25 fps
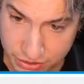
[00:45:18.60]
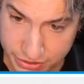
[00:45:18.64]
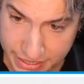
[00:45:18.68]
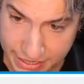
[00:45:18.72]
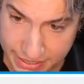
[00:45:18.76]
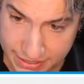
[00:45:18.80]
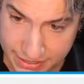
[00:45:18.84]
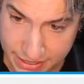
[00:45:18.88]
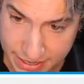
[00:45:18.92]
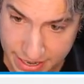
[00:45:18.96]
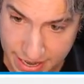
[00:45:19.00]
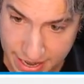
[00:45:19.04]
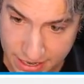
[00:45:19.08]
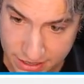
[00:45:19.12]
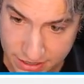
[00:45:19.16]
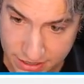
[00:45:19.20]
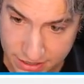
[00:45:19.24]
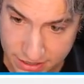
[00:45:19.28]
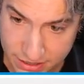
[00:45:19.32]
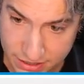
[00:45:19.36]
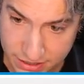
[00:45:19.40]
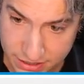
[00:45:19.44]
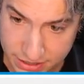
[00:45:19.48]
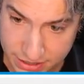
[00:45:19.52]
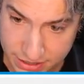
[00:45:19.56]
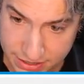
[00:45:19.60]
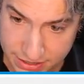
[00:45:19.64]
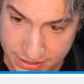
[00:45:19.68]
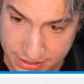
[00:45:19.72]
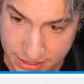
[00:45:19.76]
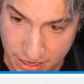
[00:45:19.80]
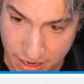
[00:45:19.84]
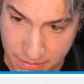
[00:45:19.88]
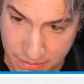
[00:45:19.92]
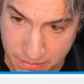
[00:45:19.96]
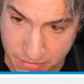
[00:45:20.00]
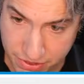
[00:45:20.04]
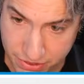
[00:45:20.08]
like that.
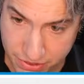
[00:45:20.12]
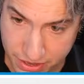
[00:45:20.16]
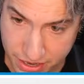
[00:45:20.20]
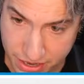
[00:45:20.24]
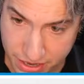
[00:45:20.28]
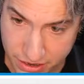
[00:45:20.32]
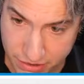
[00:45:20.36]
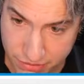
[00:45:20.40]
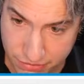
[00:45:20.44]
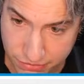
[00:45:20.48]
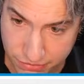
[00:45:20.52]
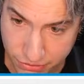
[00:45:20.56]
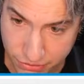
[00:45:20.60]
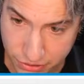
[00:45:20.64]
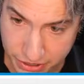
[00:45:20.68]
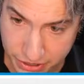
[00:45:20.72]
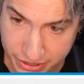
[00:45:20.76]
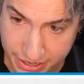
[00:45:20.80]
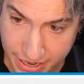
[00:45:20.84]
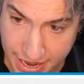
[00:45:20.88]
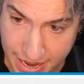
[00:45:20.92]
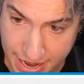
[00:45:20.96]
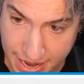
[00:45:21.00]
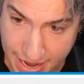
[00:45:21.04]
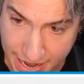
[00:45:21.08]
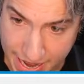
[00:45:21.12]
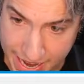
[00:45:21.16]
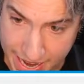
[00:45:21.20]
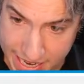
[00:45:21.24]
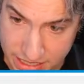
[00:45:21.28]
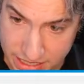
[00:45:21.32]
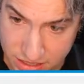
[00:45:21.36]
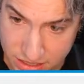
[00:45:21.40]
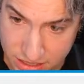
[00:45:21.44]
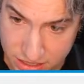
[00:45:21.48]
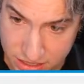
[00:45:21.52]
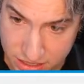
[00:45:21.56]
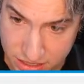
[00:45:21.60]
Same thing for the
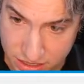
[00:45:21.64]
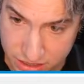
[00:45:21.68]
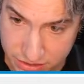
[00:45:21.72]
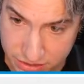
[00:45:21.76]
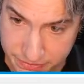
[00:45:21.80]
height.